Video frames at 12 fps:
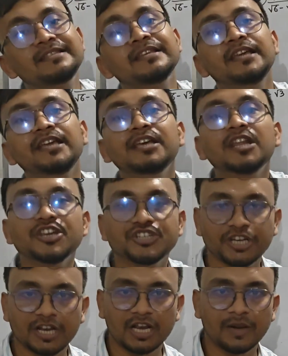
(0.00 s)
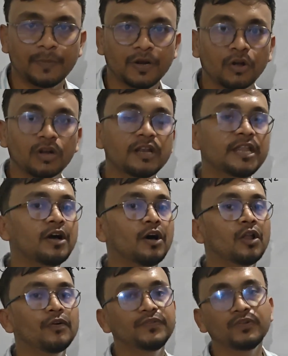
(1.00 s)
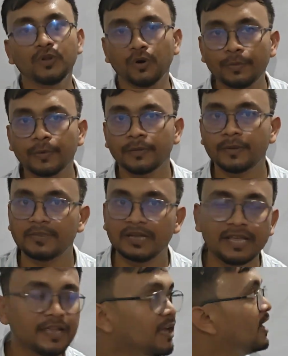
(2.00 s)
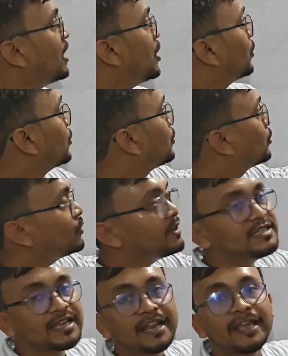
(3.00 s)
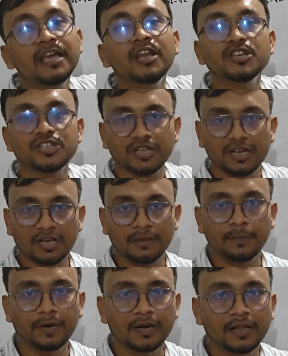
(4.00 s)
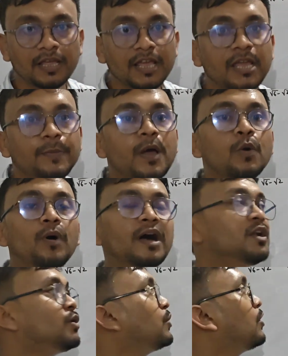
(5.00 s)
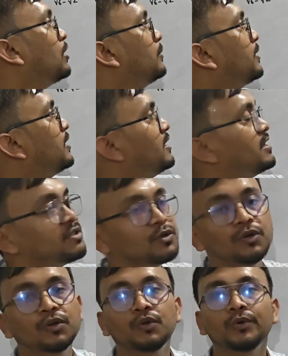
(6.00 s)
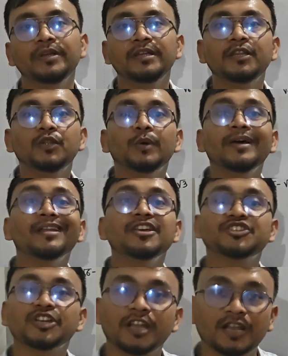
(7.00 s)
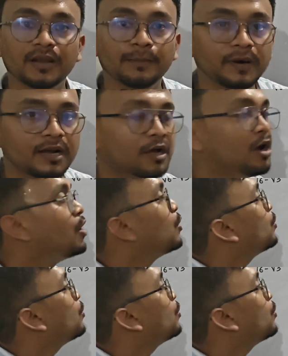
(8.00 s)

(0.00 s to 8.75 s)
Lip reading: this irrational number. Already all of you know probably root 2 is an irrational number. If I want to convert this root 2 into a rational number,